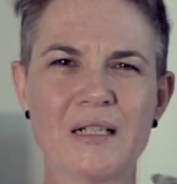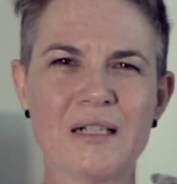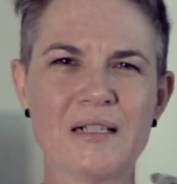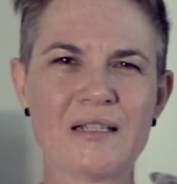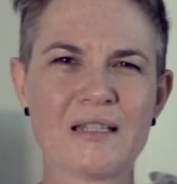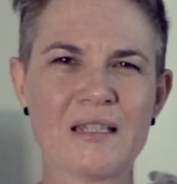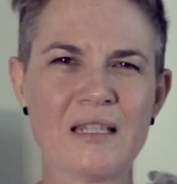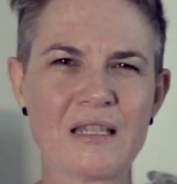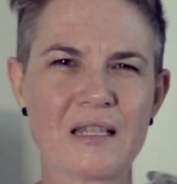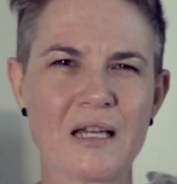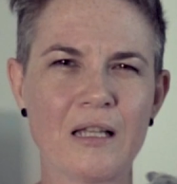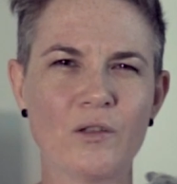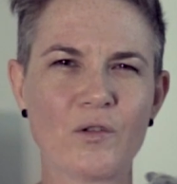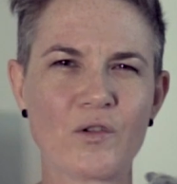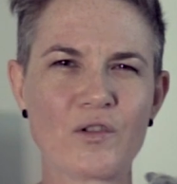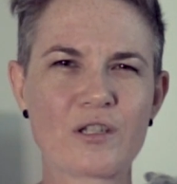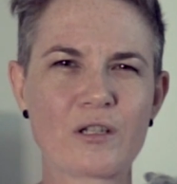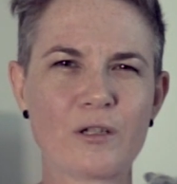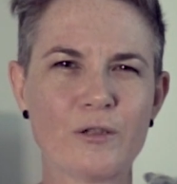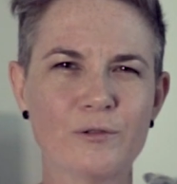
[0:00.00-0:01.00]
I just think that
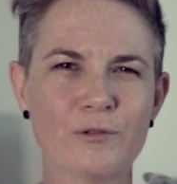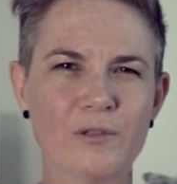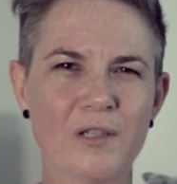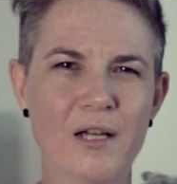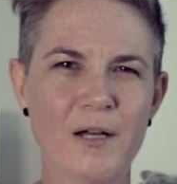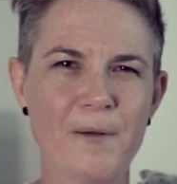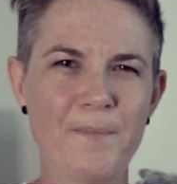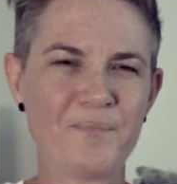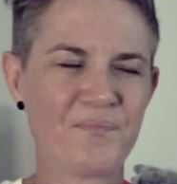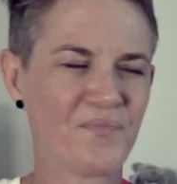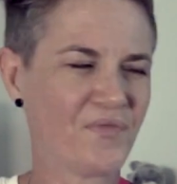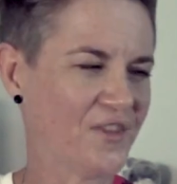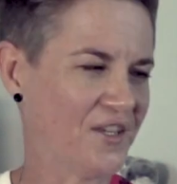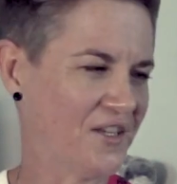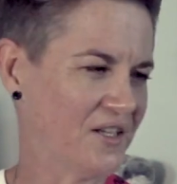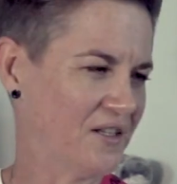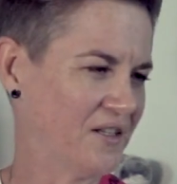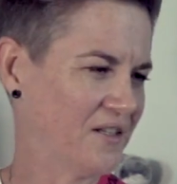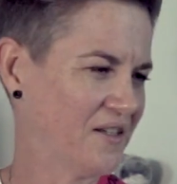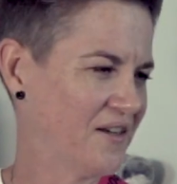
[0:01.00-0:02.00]
looks cooler
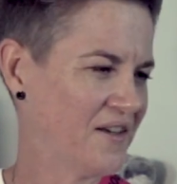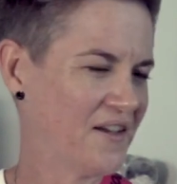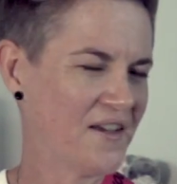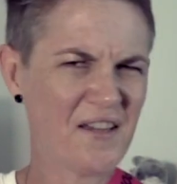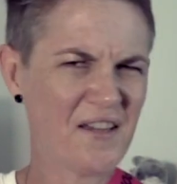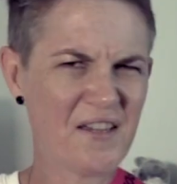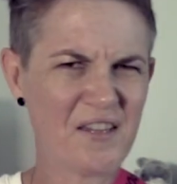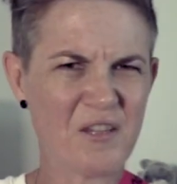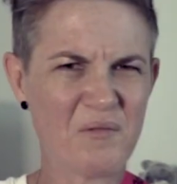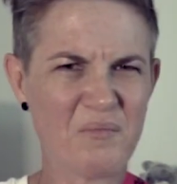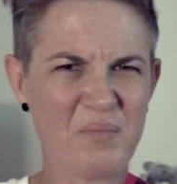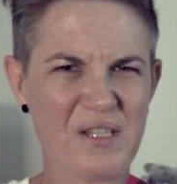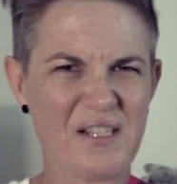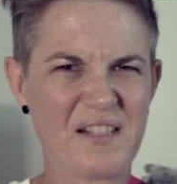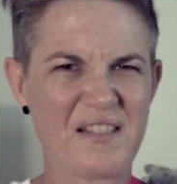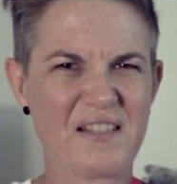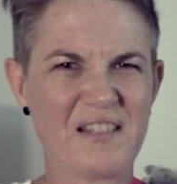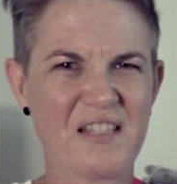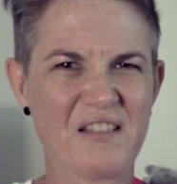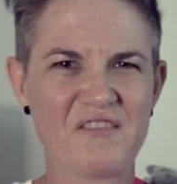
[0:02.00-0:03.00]
than the big
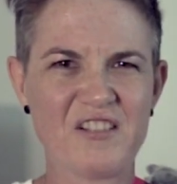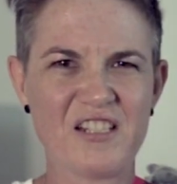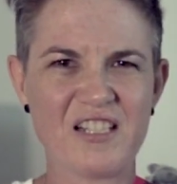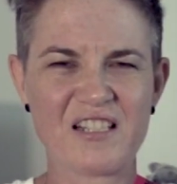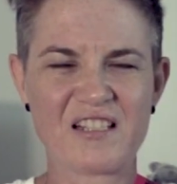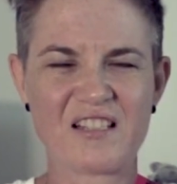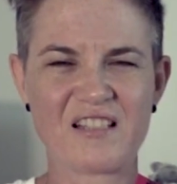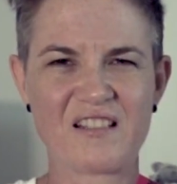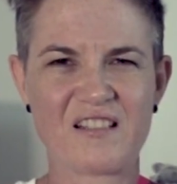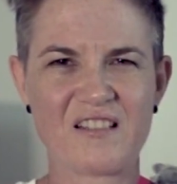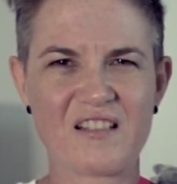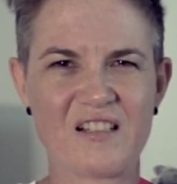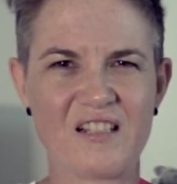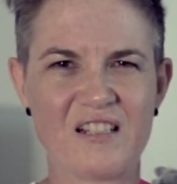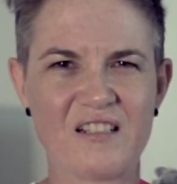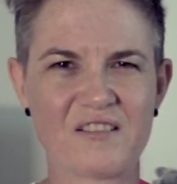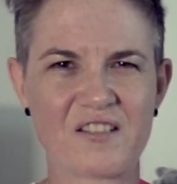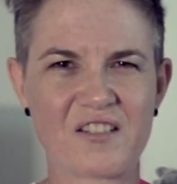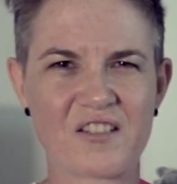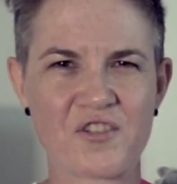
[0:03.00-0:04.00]
70s
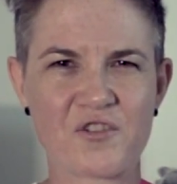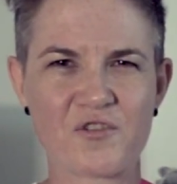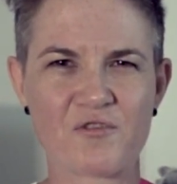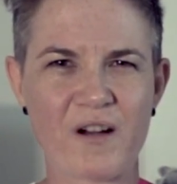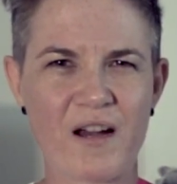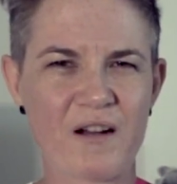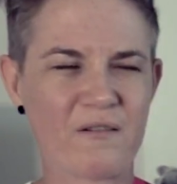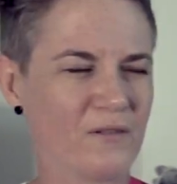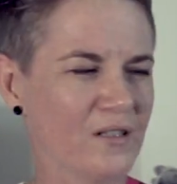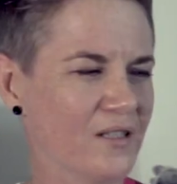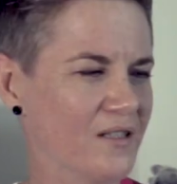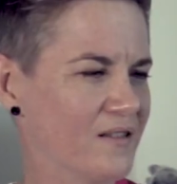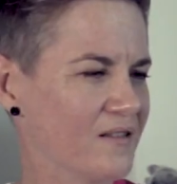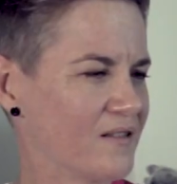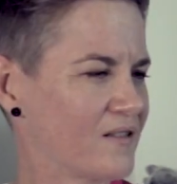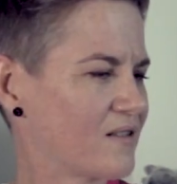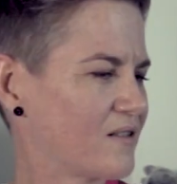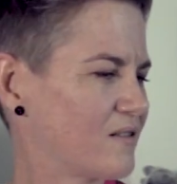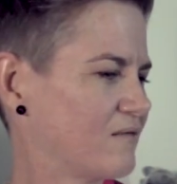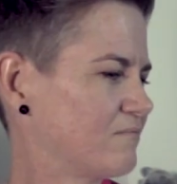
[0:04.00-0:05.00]
style Strat
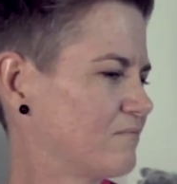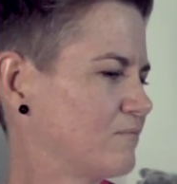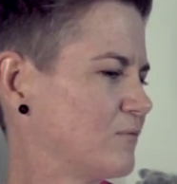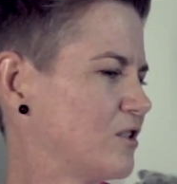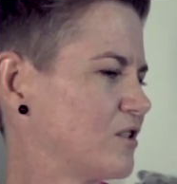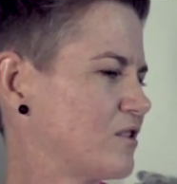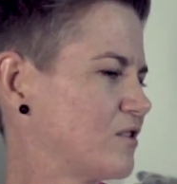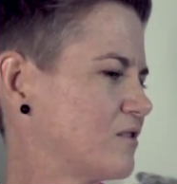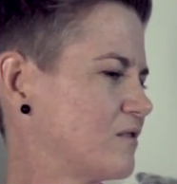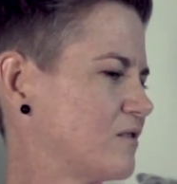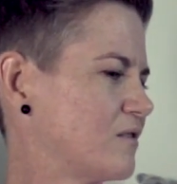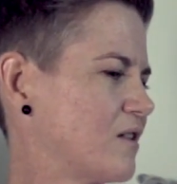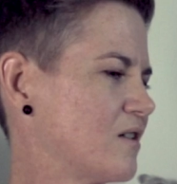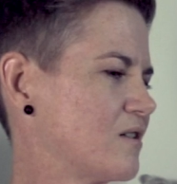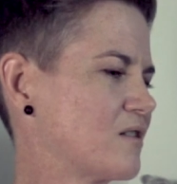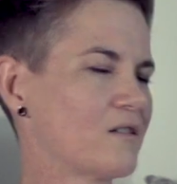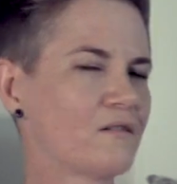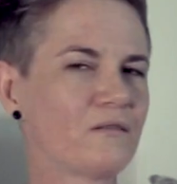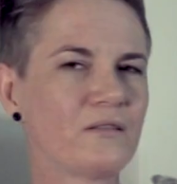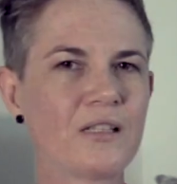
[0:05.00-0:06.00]
ones, which I
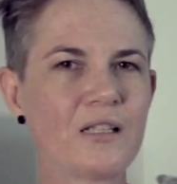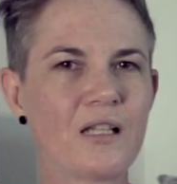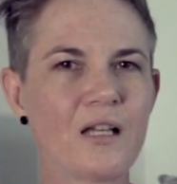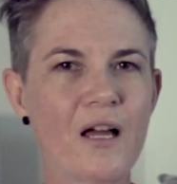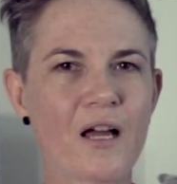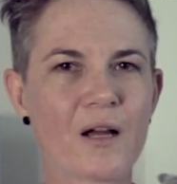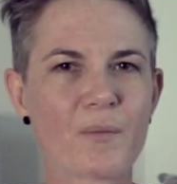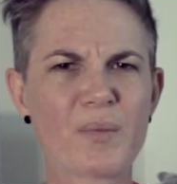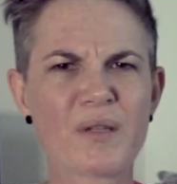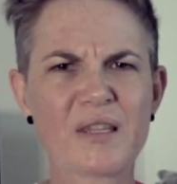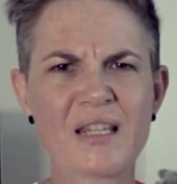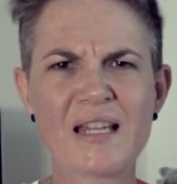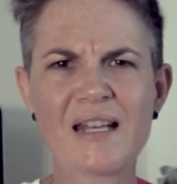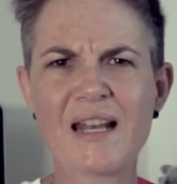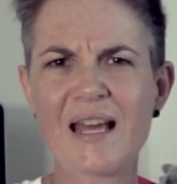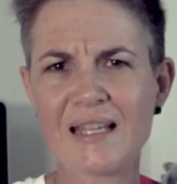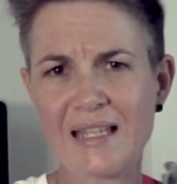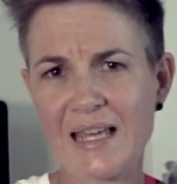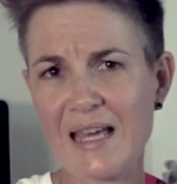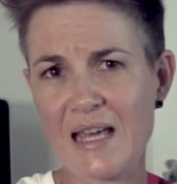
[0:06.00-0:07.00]
don't really like. But then
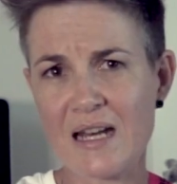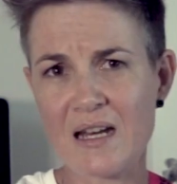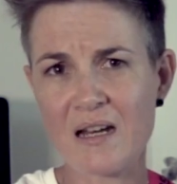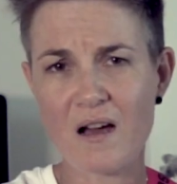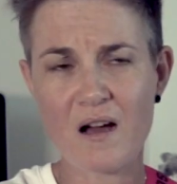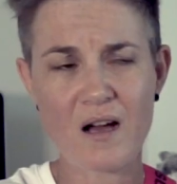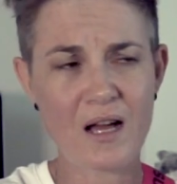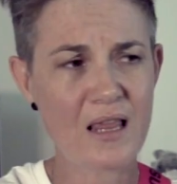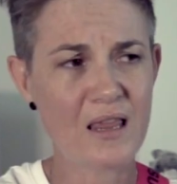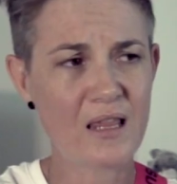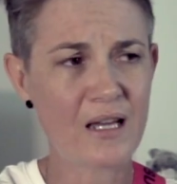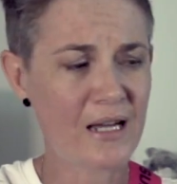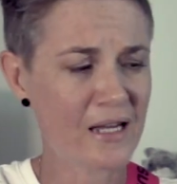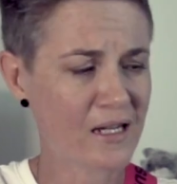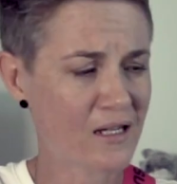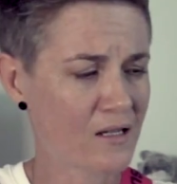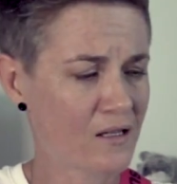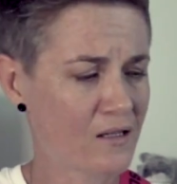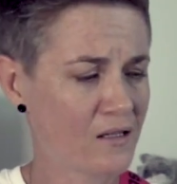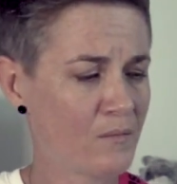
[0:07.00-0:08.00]
again, I
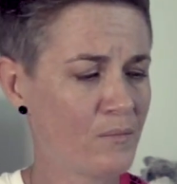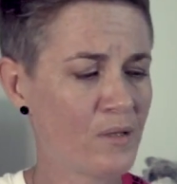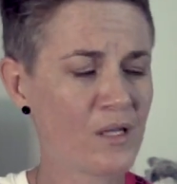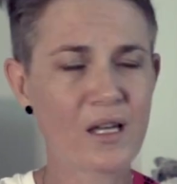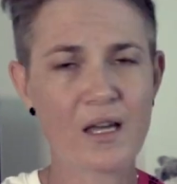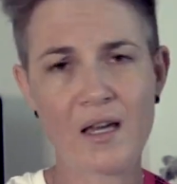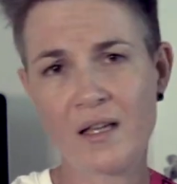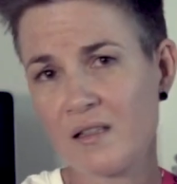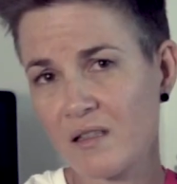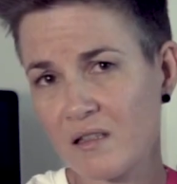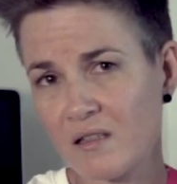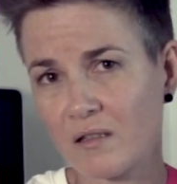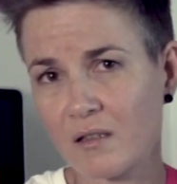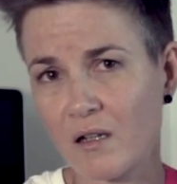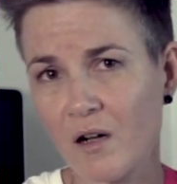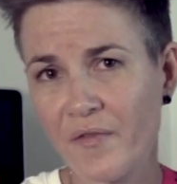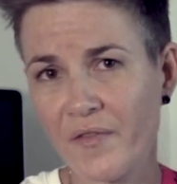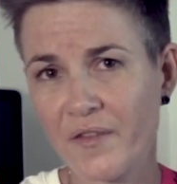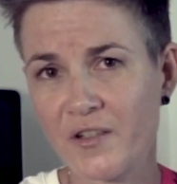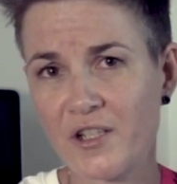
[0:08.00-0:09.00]
like the bigger headstock
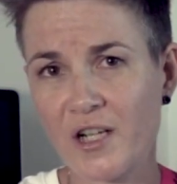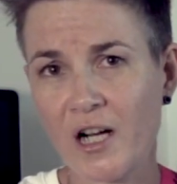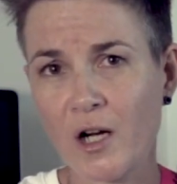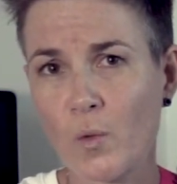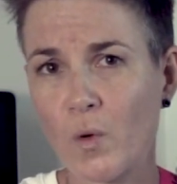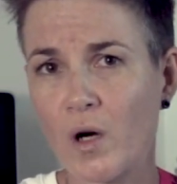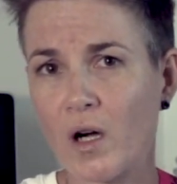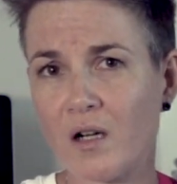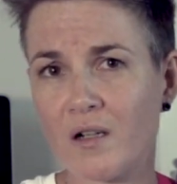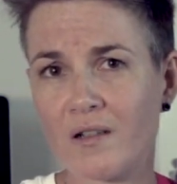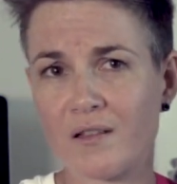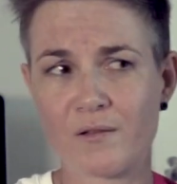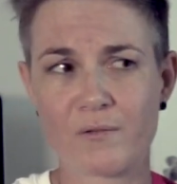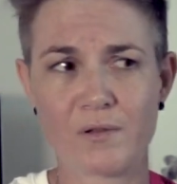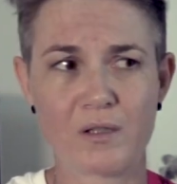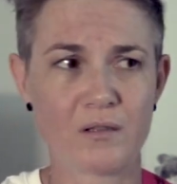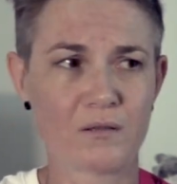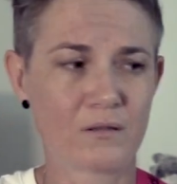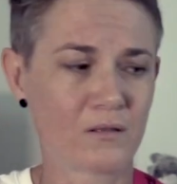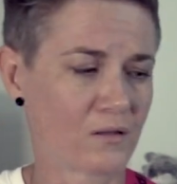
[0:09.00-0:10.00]
on the Jaguar as
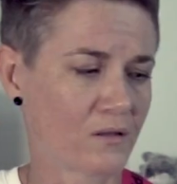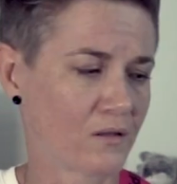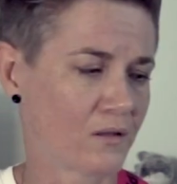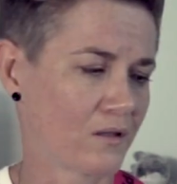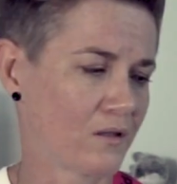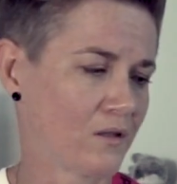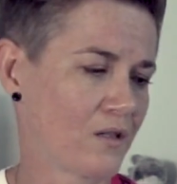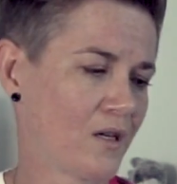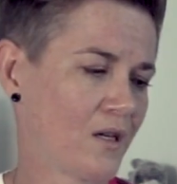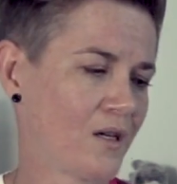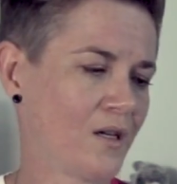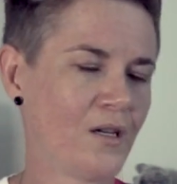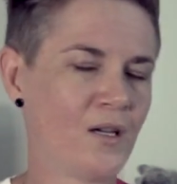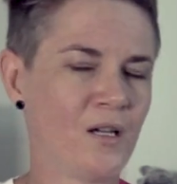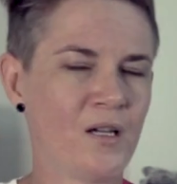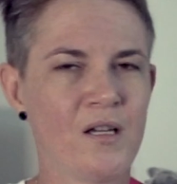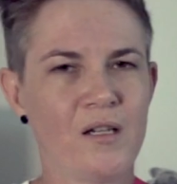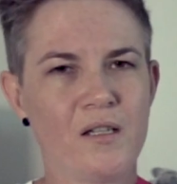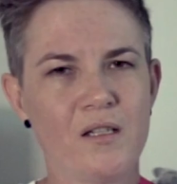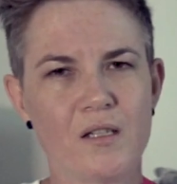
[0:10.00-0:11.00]
well, so
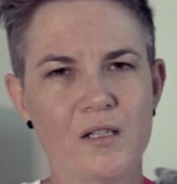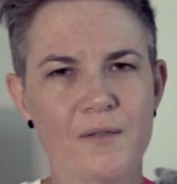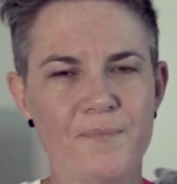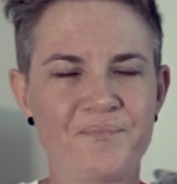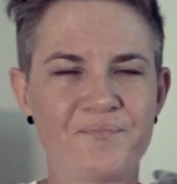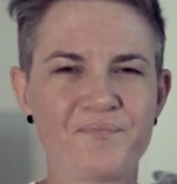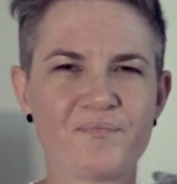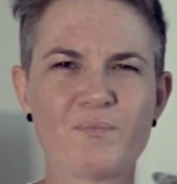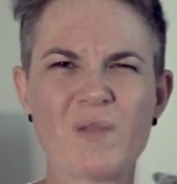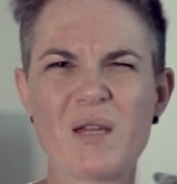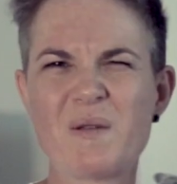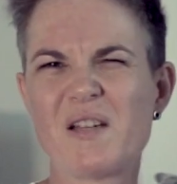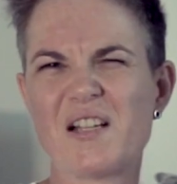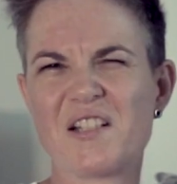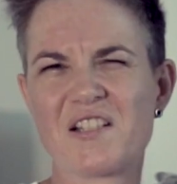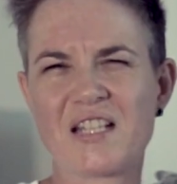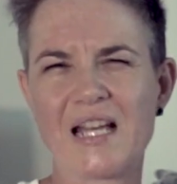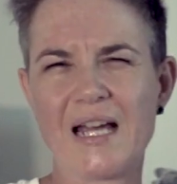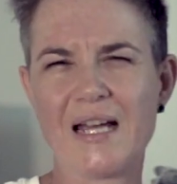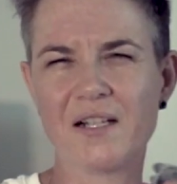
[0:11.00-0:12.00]
yeah, maybe I
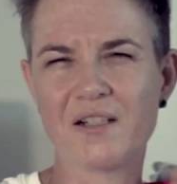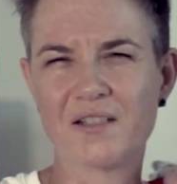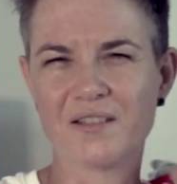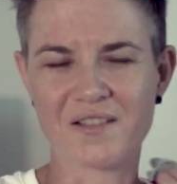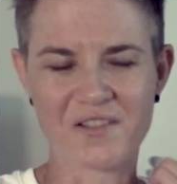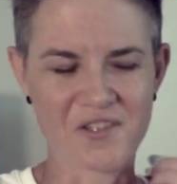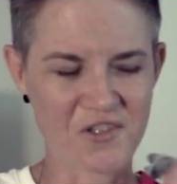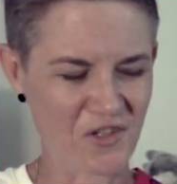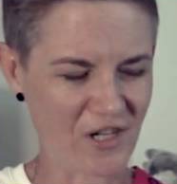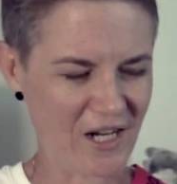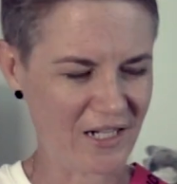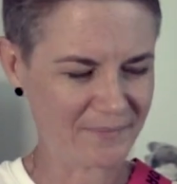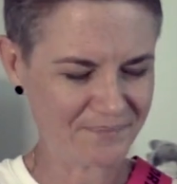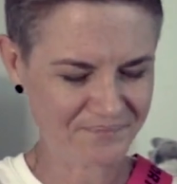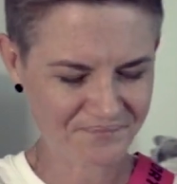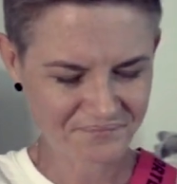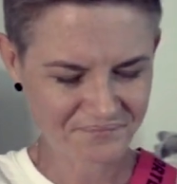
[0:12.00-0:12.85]
just hate it on the Strat.